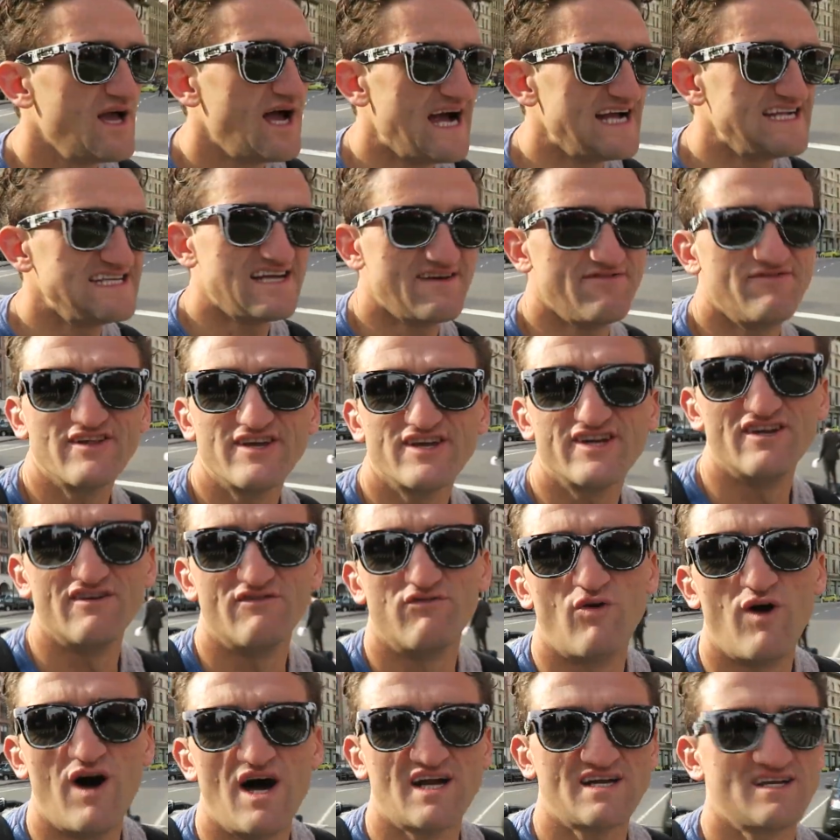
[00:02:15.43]
I definitely could
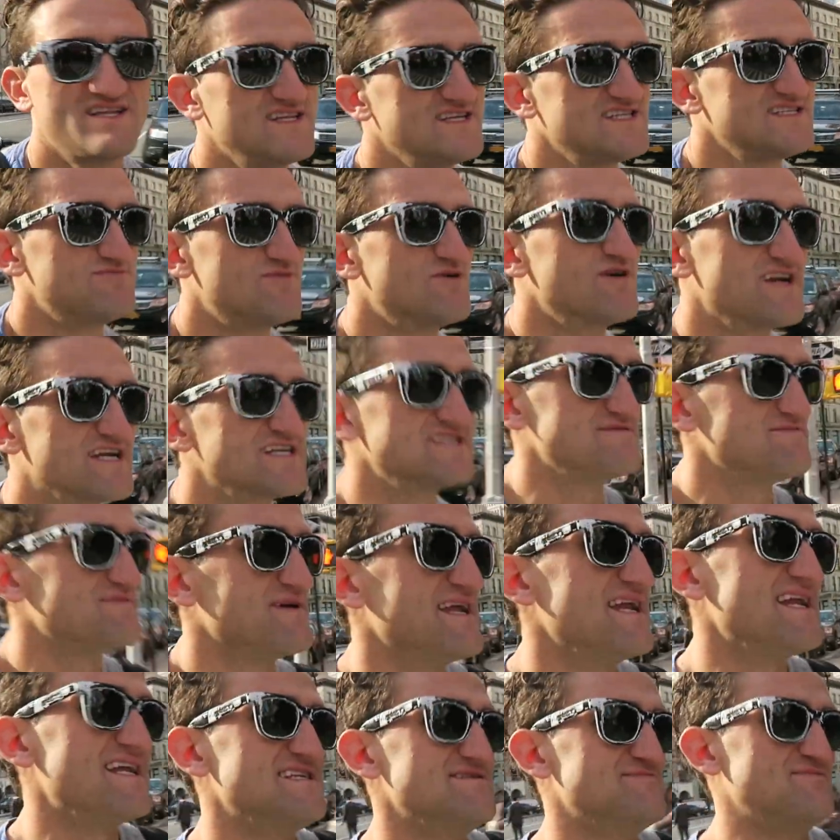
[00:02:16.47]
have walked to this morning's
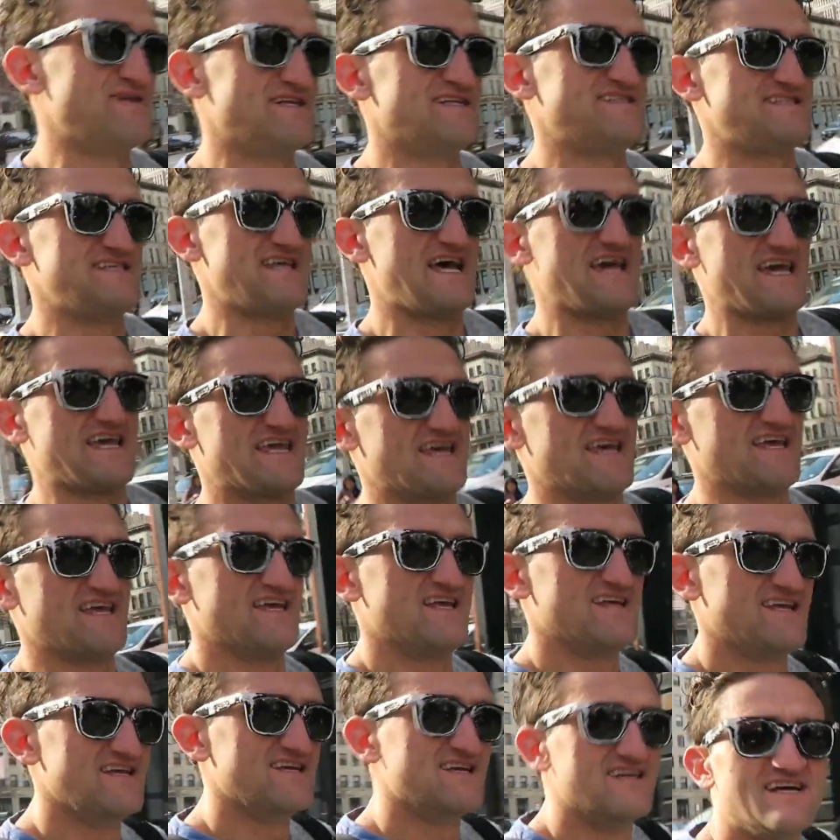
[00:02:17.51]
meeting, but it's like
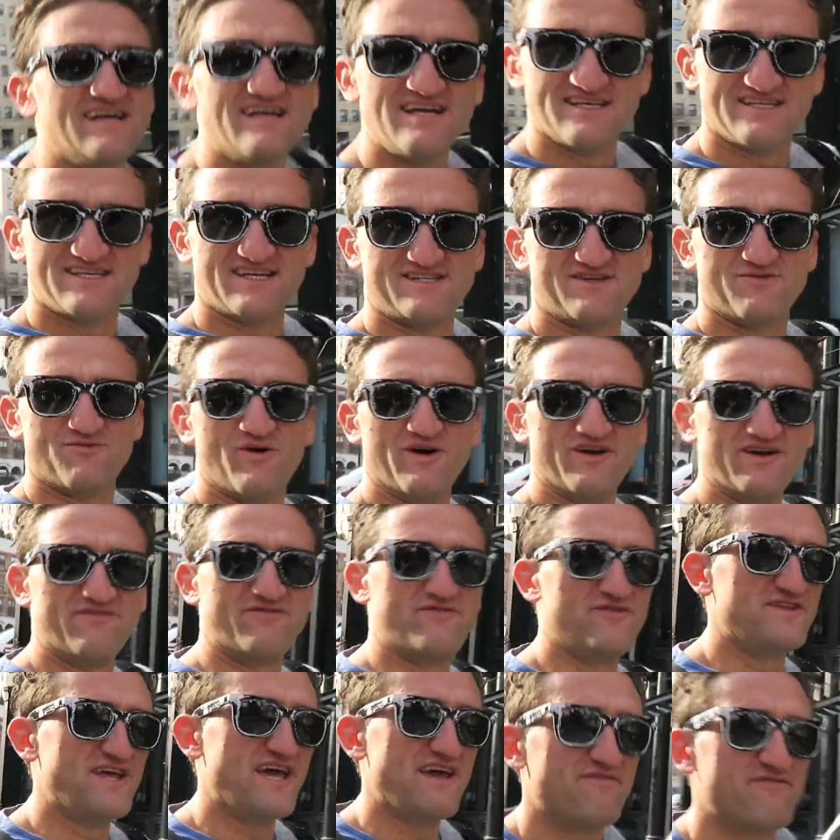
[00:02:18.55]
such a
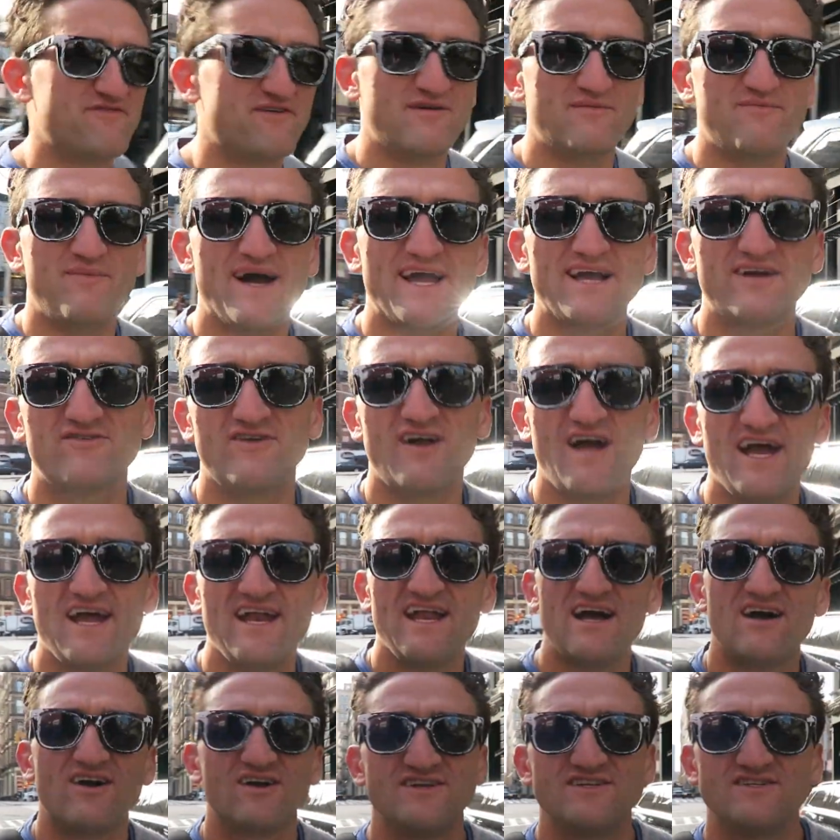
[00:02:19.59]
wonderful day for a bike ride.
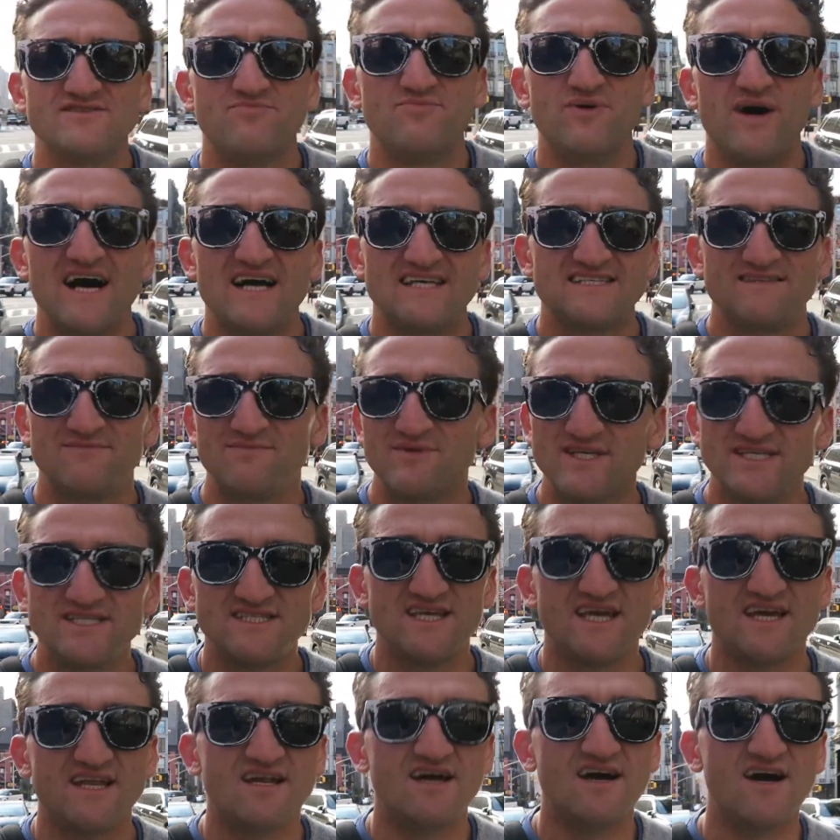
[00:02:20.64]
How could you possibly
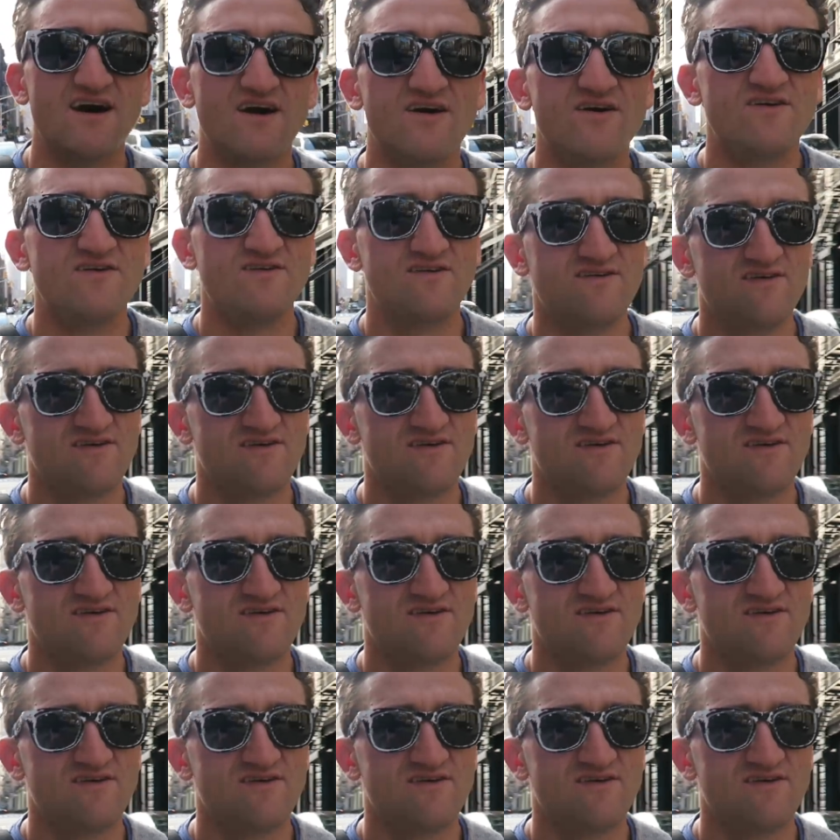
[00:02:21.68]
say no?